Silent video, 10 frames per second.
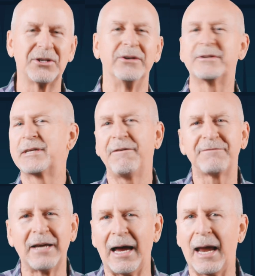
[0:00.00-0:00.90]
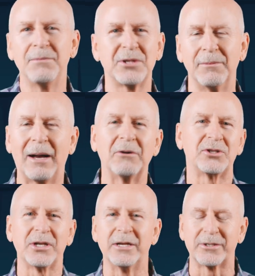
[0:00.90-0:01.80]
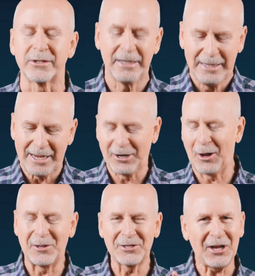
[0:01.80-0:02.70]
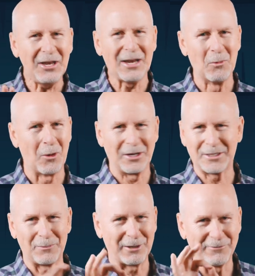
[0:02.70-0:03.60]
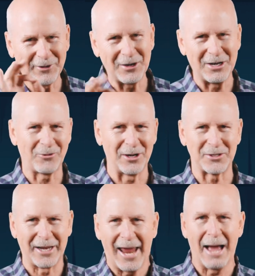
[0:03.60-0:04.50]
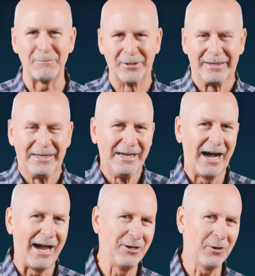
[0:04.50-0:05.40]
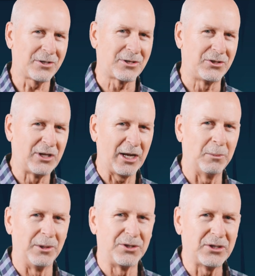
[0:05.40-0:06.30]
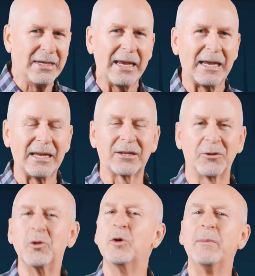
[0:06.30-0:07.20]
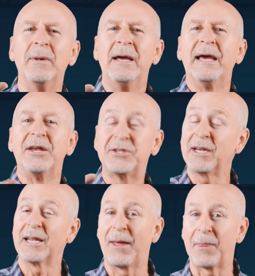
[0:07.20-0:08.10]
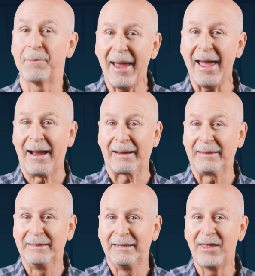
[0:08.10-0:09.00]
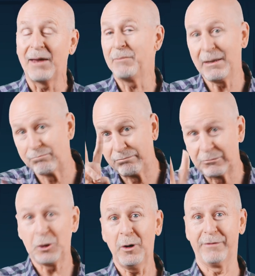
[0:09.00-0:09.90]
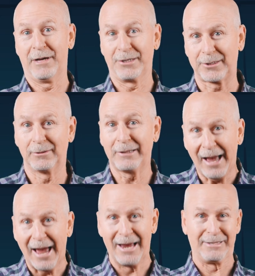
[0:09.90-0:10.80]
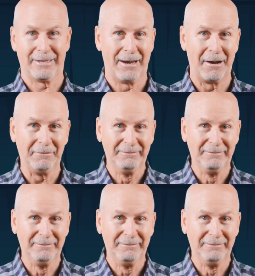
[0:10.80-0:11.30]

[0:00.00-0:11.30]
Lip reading: and tough times and about Jesus. And on the Sunday morning, something very interesting happened. I noticed a gentleman sneaking into the room and sitting at the back. And that made two of us, guys, you know.